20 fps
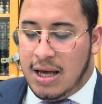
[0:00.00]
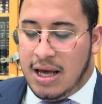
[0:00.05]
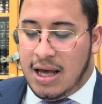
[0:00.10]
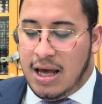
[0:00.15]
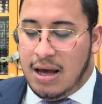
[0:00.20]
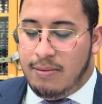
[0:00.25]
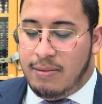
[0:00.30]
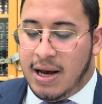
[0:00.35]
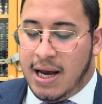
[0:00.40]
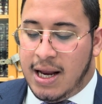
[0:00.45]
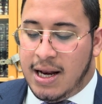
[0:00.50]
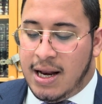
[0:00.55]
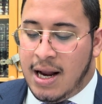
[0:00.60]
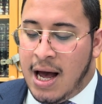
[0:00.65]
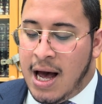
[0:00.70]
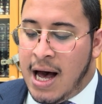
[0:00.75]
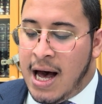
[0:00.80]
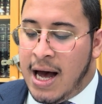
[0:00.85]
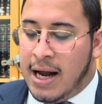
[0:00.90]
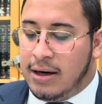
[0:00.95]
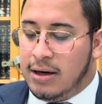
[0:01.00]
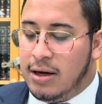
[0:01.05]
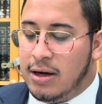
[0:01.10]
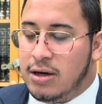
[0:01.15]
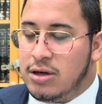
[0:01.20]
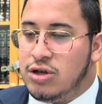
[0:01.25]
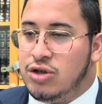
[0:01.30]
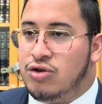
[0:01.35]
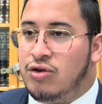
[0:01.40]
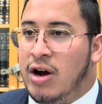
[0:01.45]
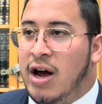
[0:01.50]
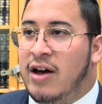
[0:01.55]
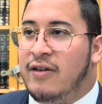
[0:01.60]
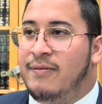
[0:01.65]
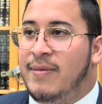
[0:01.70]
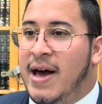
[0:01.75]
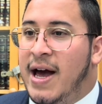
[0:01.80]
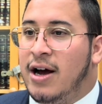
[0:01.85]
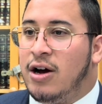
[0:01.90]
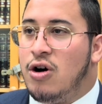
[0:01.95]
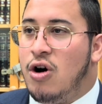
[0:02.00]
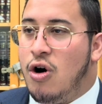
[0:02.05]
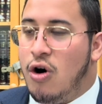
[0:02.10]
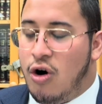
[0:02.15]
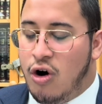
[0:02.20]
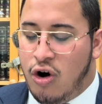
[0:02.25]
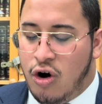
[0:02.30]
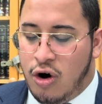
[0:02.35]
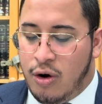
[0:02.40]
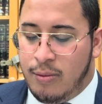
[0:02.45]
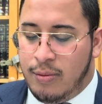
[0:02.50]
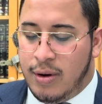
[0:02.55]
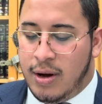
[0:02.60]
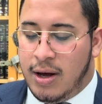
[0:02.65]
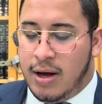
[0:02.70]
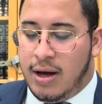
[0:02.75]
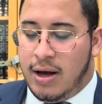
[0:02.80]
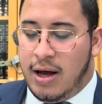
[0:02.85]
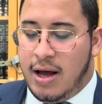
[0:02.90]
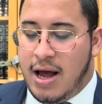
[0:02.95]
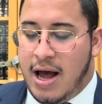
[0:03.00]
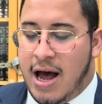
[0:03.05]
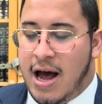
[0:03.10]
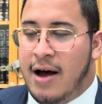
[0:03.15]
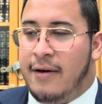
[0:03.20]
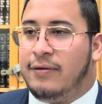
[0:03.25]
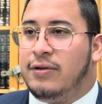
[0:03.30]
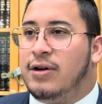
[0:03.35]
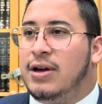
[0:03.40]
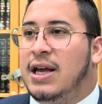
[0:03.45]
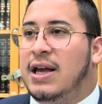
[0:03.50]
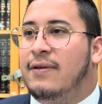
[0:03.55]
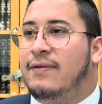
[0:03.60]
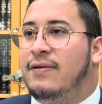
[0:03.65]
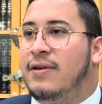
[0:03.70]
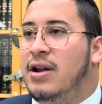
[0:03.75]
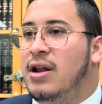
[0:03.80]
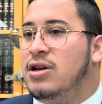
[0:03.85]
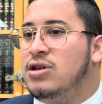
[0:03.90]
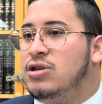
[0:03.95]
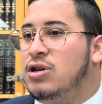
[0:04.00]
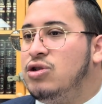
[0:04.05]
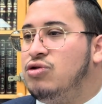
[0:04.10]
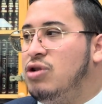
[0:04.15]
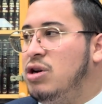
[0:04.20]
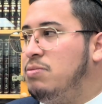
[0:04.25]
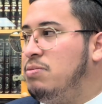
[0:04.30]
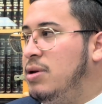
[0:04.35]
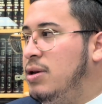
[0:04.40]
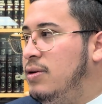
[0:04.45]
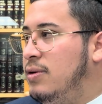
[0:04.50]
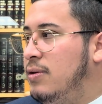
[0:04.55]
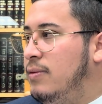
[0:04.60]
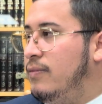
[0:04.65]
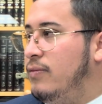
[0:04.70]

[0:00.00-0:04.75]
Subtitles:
he may not drive back home after he finished the treatment.